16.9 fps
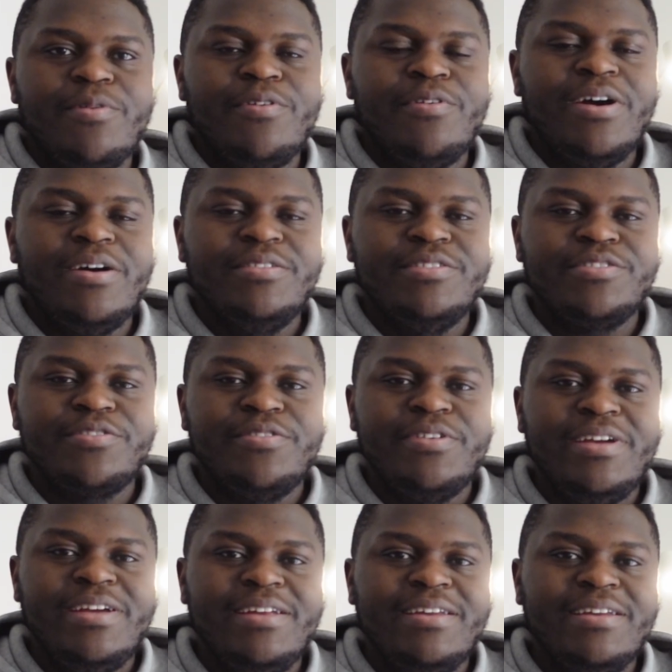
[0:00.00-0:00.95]
around the
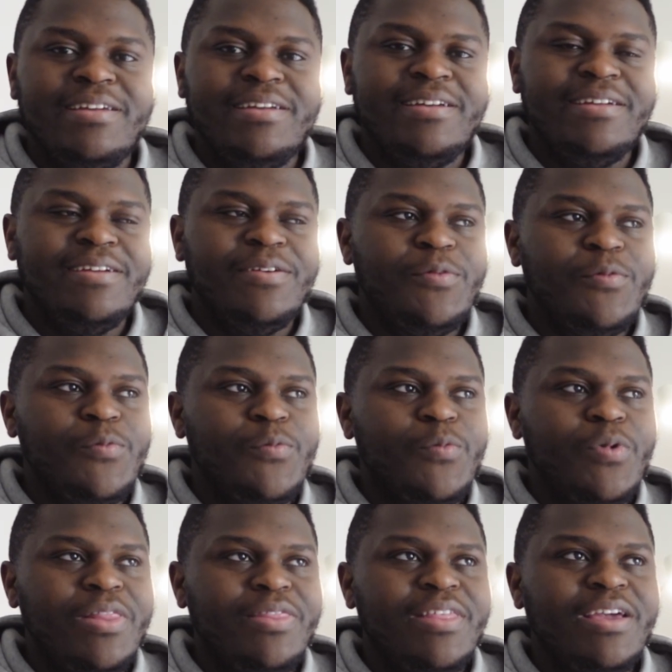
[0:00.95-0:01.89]
screen,
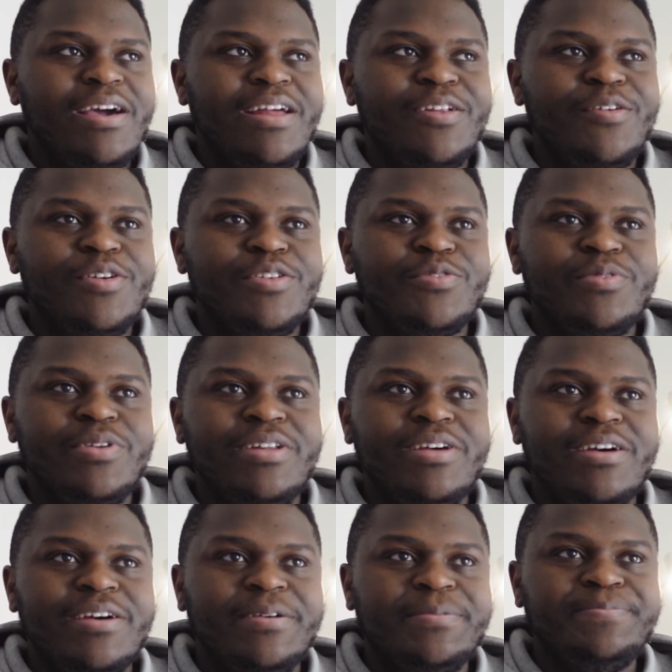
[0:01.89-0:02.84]
one thing I noticed when
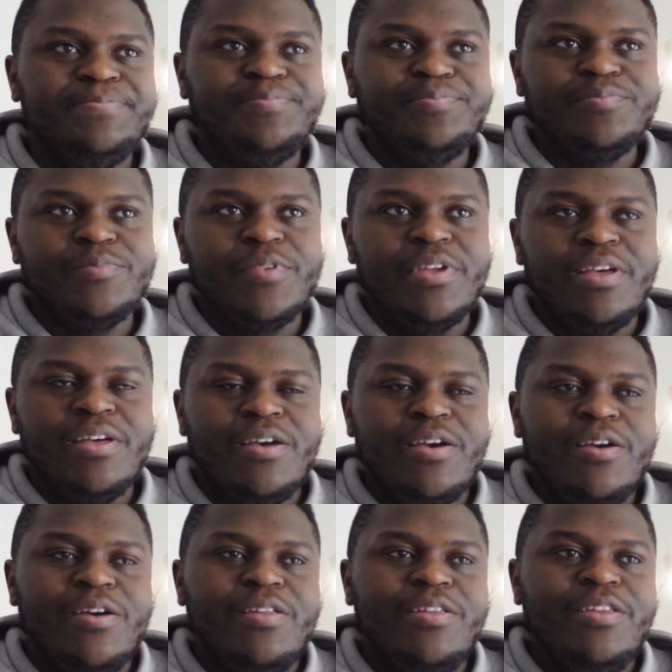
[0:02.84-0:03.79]
the
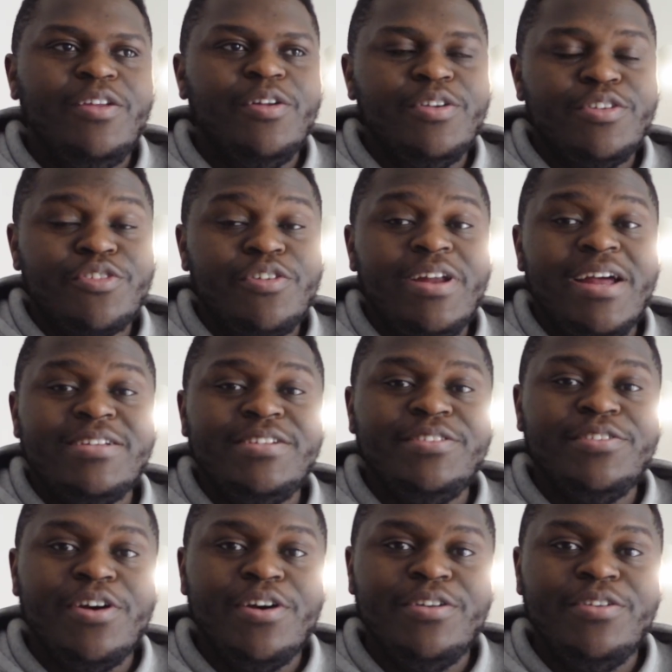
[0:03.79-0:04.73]
screen actually
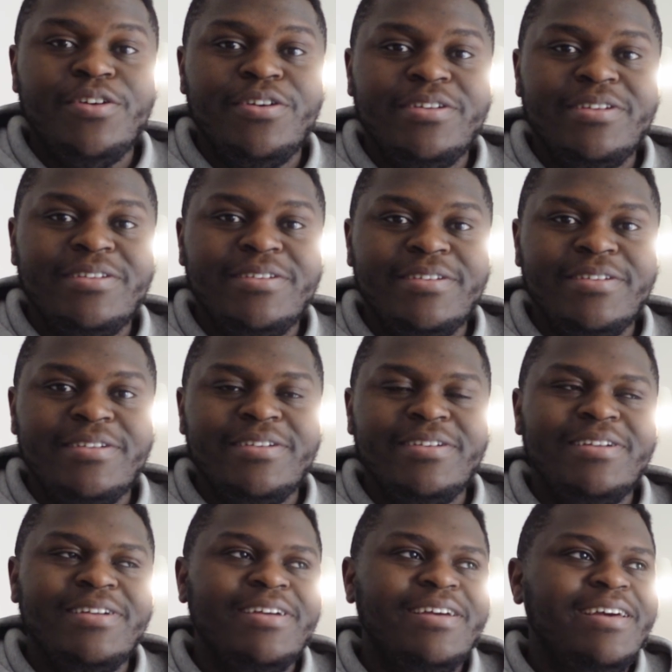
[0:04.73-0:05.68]
turned on,
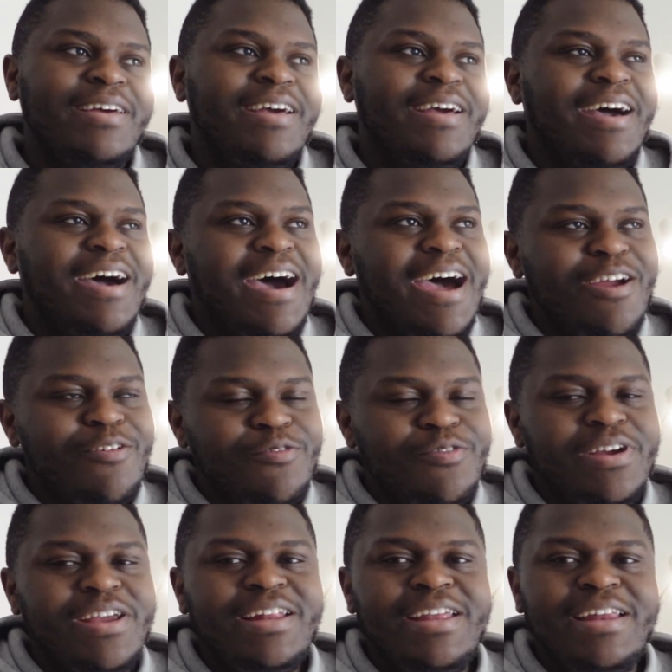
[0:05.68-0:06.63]
I
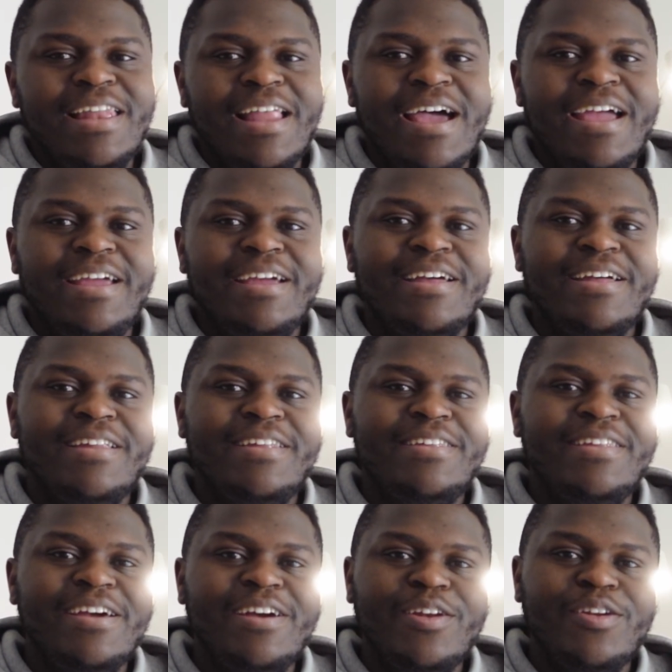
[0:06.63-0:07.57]
really like
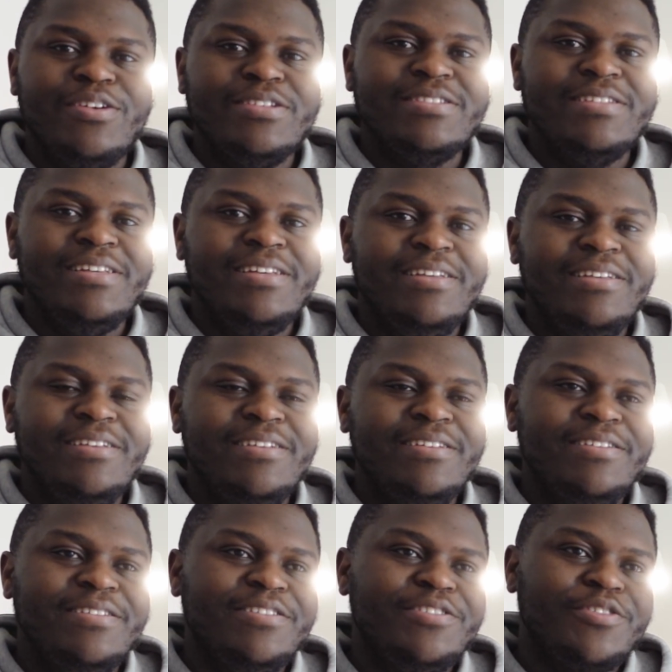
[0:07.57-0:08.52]
the glossy
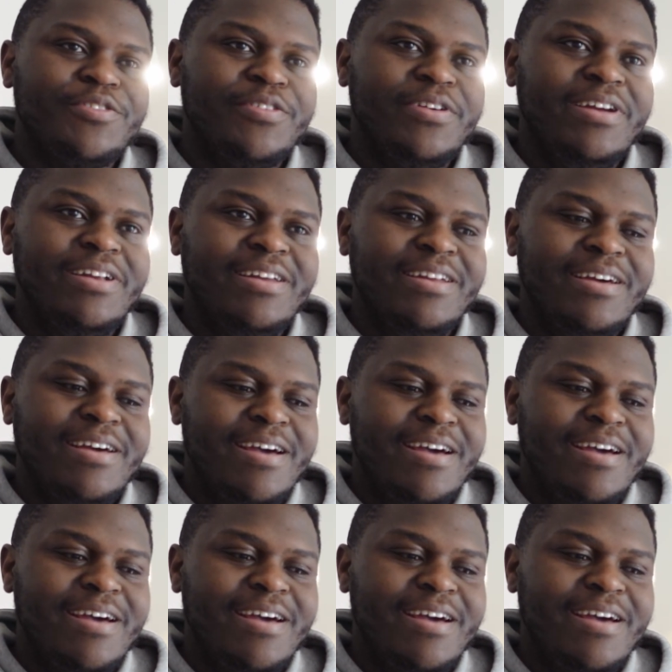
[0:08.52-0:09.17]
screen.